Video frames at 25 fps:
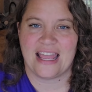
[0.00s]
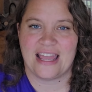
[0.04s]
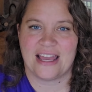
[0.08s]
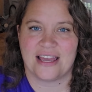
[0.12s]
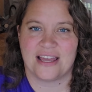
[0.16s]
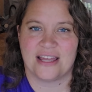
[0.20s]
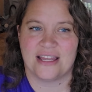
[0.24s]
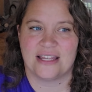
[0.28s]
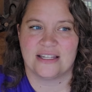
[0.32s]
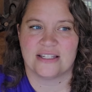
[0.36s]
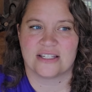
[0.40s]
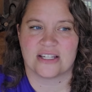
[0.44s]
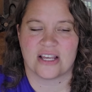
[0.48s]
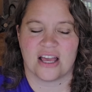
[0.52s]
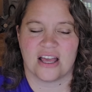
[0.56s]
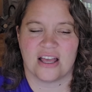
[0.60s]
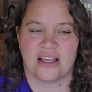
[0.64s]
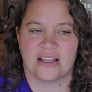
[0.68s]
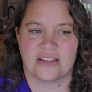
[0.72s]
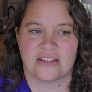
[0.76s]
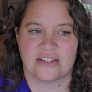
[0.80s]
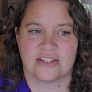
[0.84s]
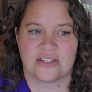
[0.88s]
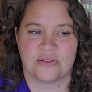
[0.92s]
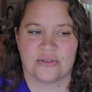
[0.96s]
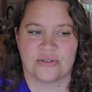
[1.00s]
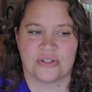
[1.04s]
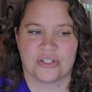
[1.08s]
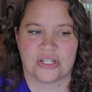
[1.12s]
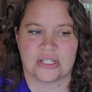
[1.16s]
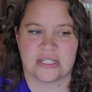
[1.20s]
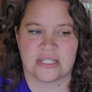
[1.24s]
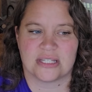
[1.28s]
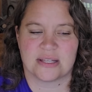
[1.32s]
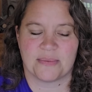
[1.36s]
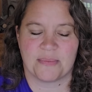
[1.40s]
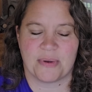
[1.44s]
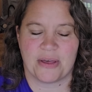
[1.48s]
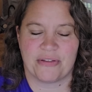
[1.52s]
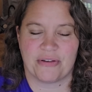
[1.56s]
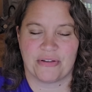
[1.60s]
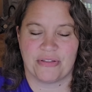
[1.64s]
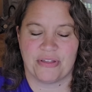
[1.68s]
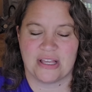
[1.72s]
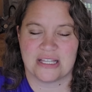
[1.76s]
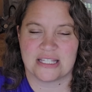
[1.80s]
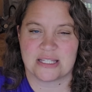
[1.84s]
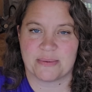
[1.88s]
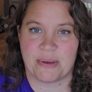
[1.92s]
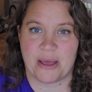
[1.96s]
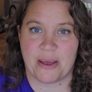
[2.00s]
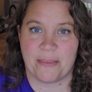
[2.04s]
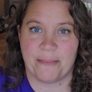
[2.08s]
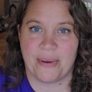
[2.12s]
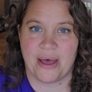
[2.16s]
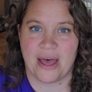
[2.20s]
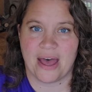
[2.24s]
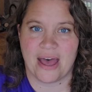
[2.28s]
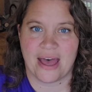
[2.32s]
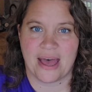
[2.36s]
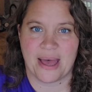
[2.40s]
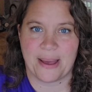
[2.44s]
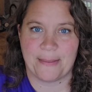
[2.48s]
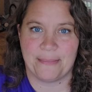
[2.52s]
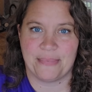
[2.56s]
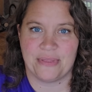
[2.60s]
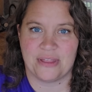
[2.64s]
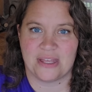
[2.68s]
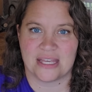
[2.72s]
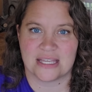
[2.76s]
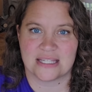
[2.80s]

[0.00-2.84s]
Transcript: And also just some other things about pop,